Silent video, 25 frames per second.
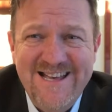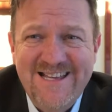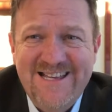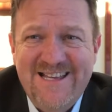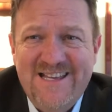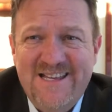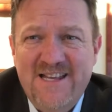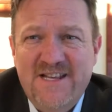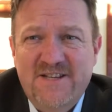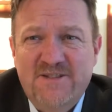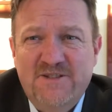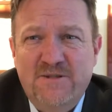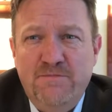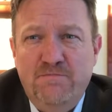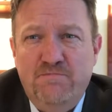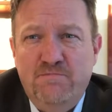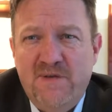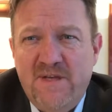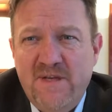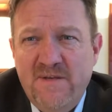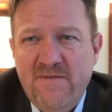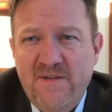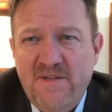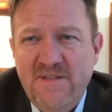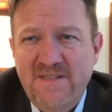can actually
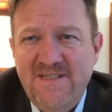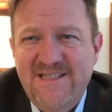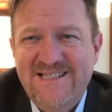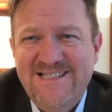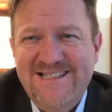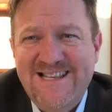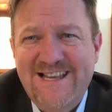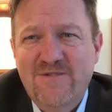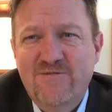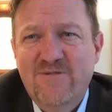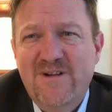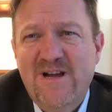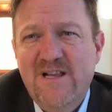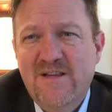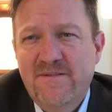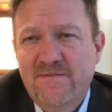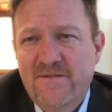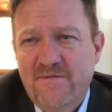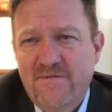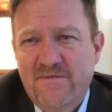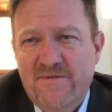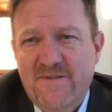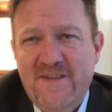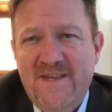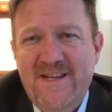pivot and stay
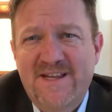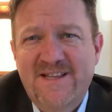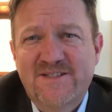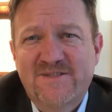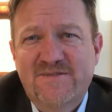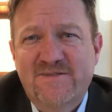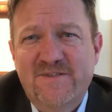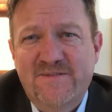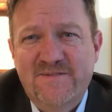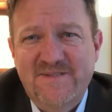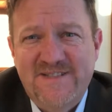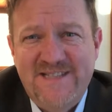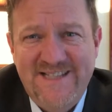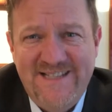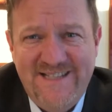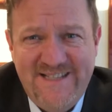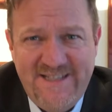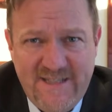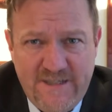relevant for the next 15